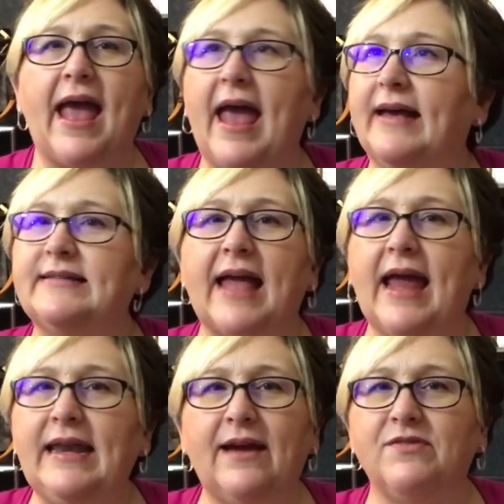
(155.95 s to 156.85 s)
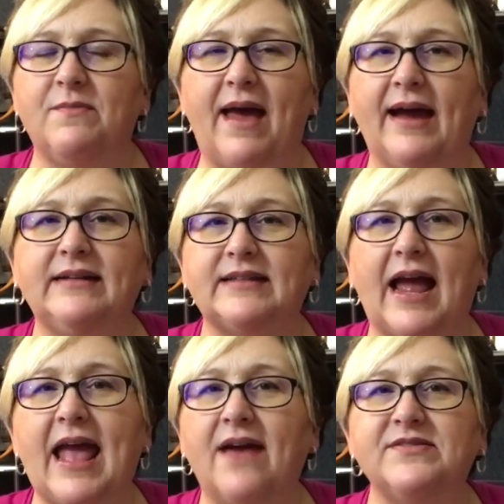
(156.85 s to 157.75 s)
as any of the bags that
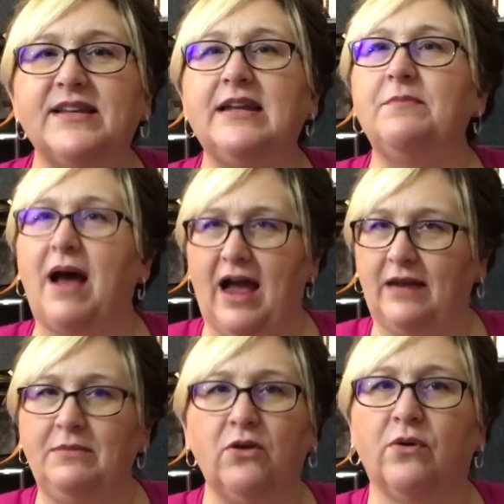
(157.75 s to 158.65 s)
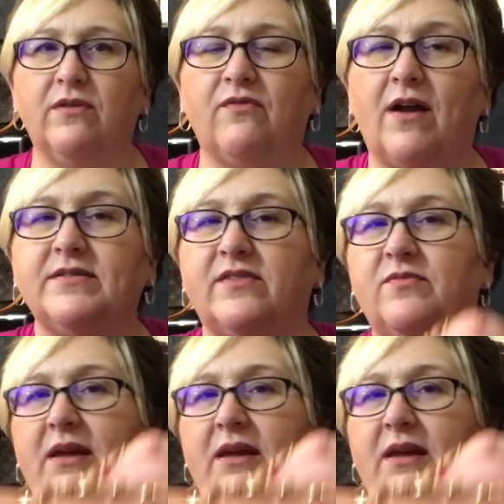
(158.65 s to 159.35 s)
I have sitting behind me or in front of